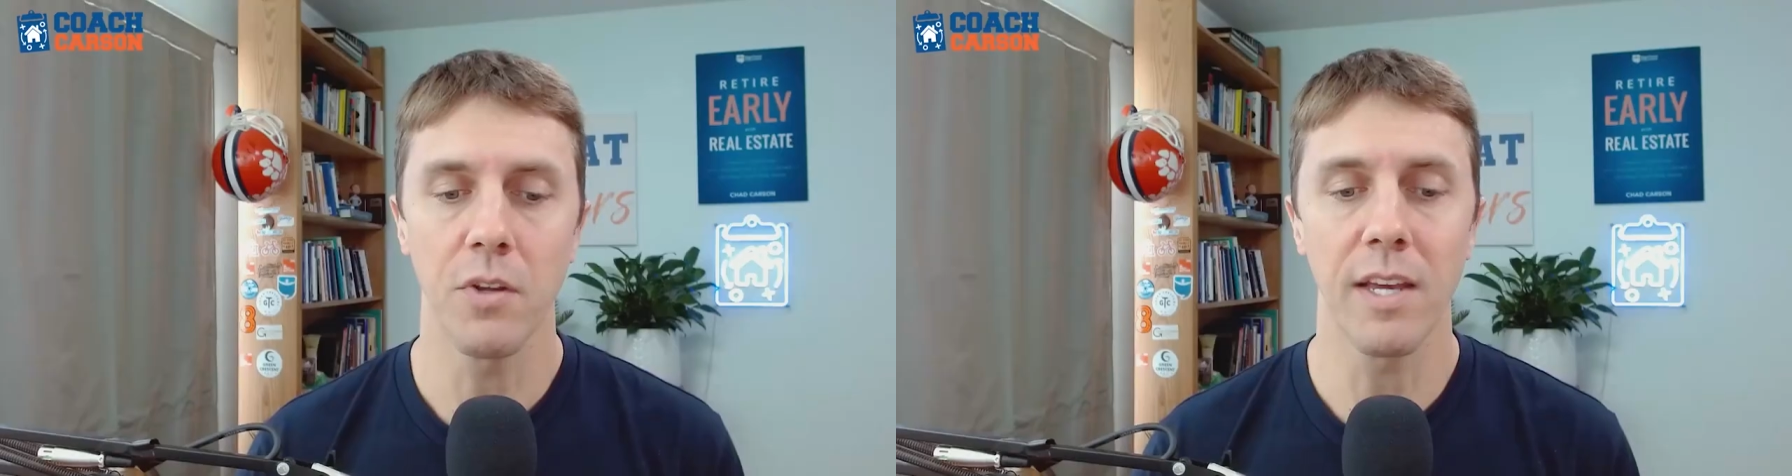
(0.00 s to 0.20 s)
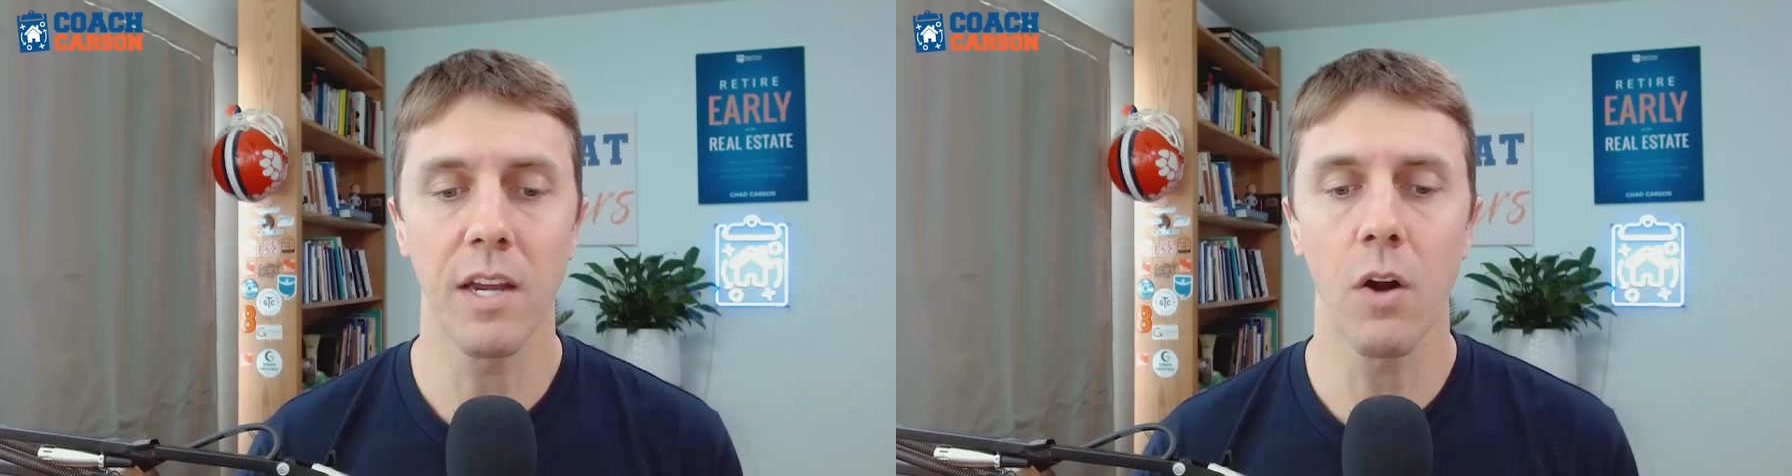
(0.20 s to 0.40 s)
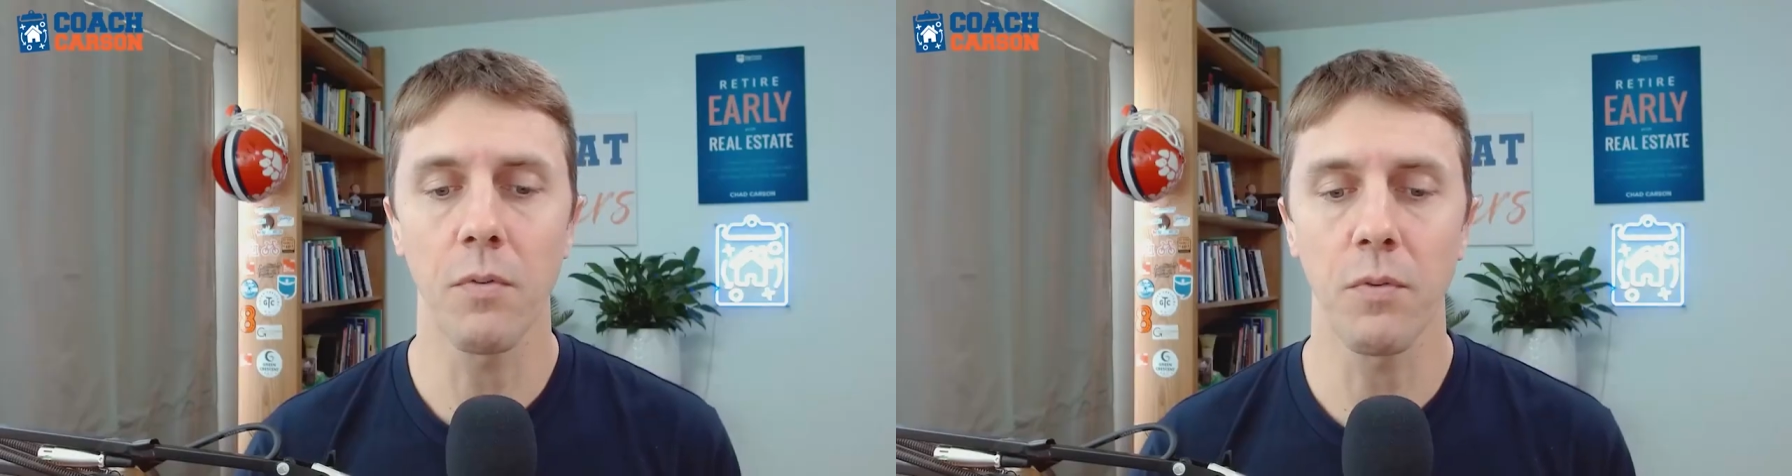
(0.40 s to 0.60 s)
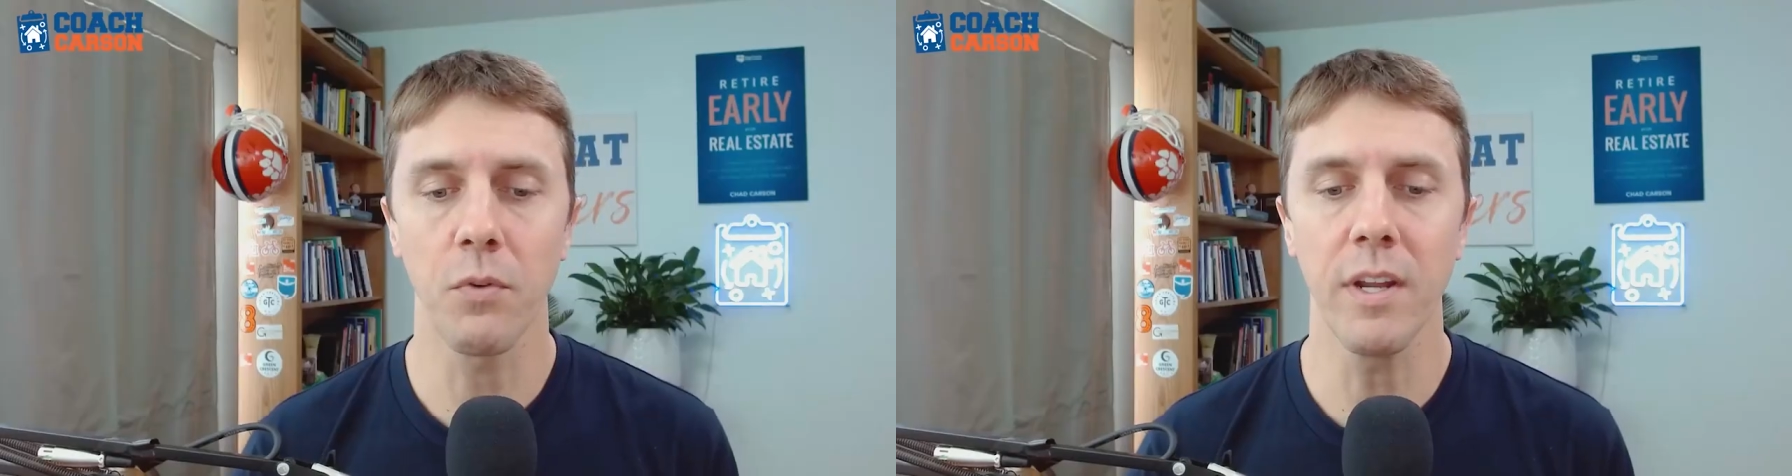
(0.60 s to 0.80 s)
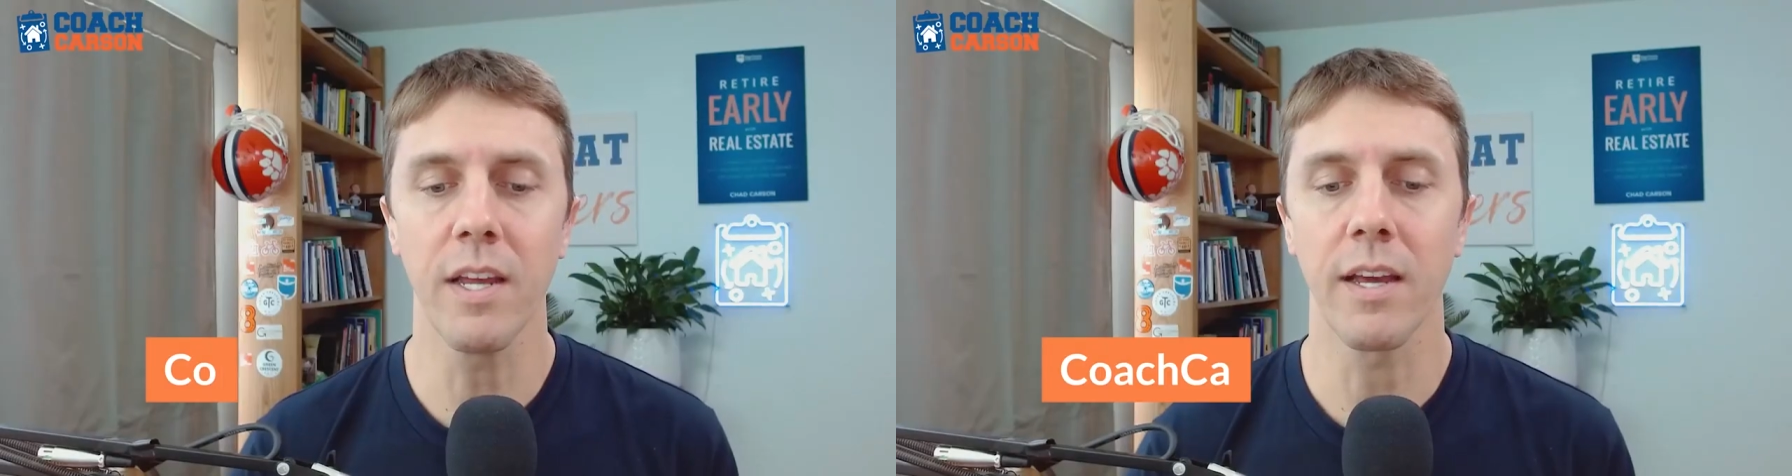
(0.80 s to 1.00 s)
You can get it all for
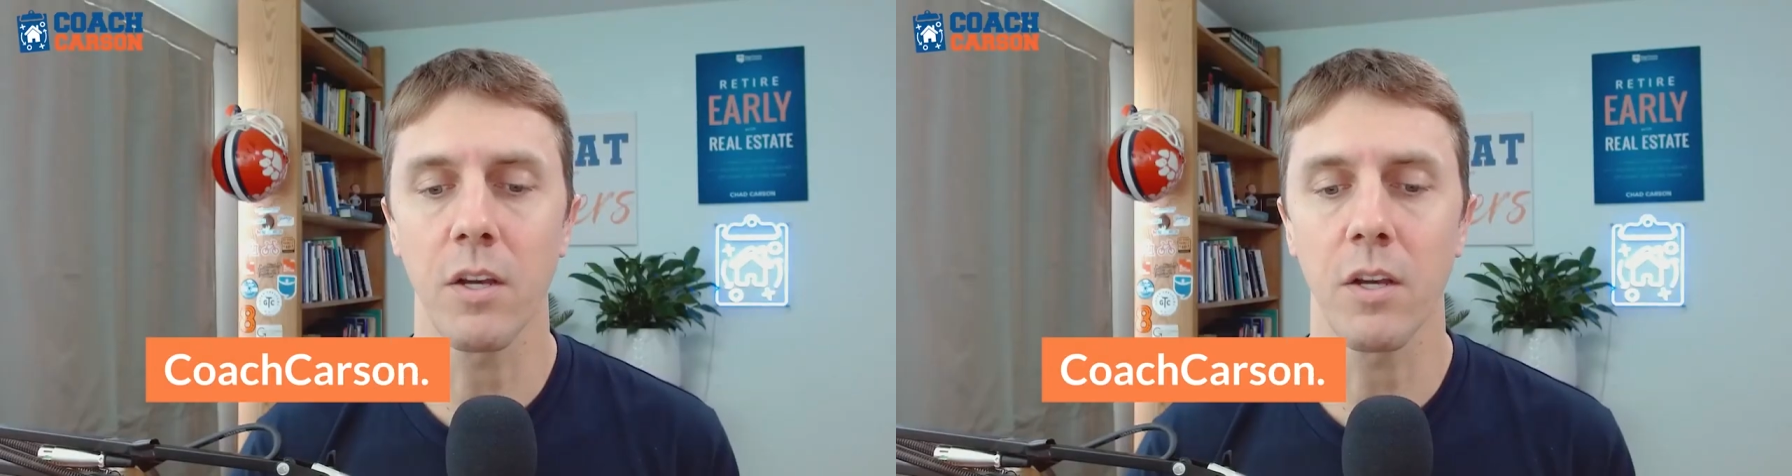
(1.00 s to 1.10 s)
free at